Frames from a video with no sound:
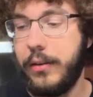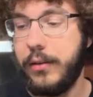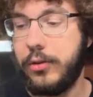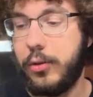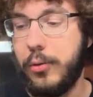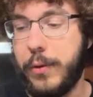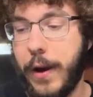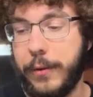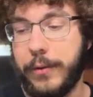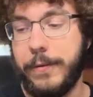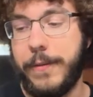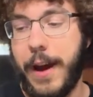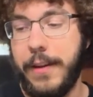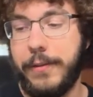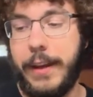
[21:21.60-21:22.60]

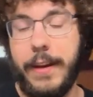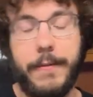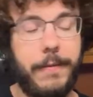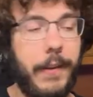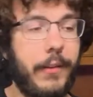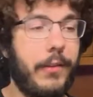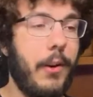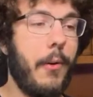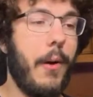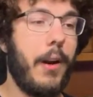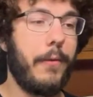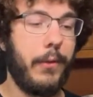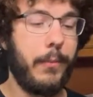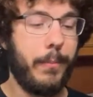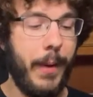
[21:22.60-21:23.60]
2005 Kit Fisto out of
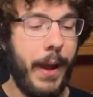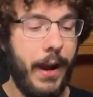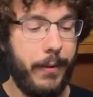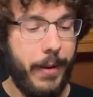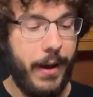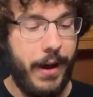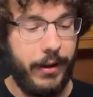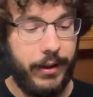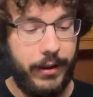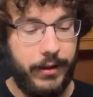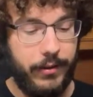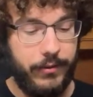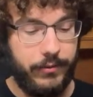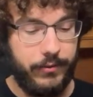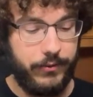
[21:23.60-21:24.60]
his back
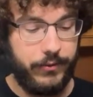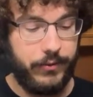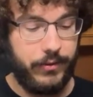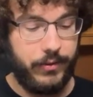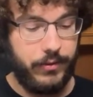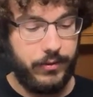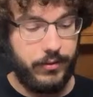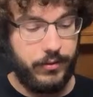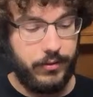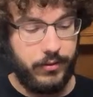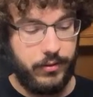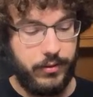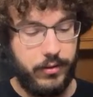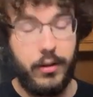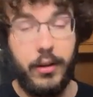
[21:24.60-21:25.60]
pocket.
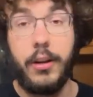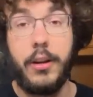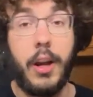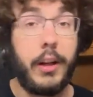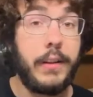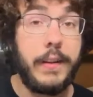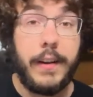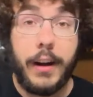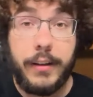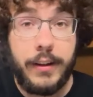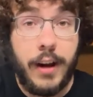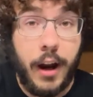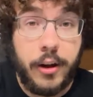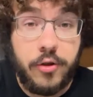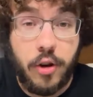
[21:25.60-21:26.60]

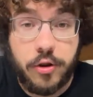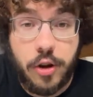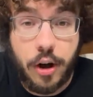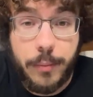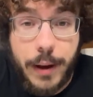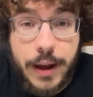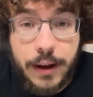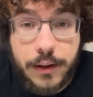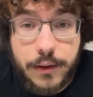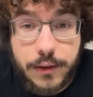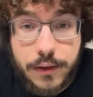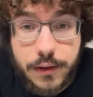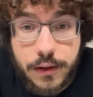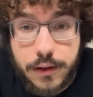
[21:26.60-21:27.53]
1999 Jar Jar Binks.